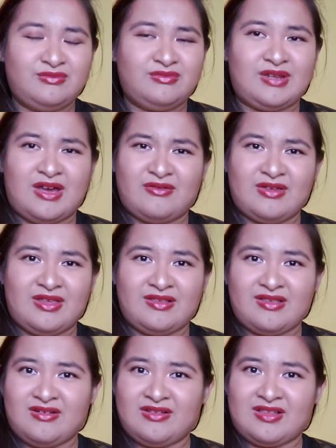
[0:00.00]
now he's
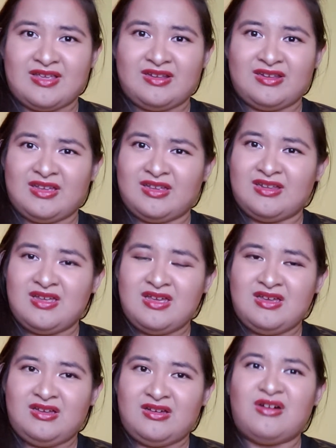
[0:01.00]
here saying that,
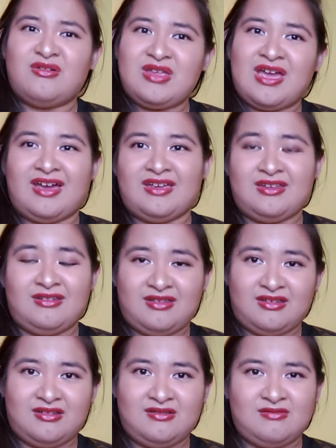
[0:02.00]
oh yeah, he
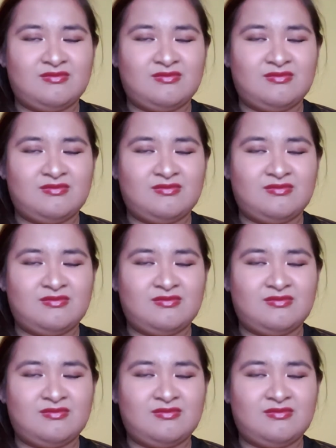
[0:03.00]
did.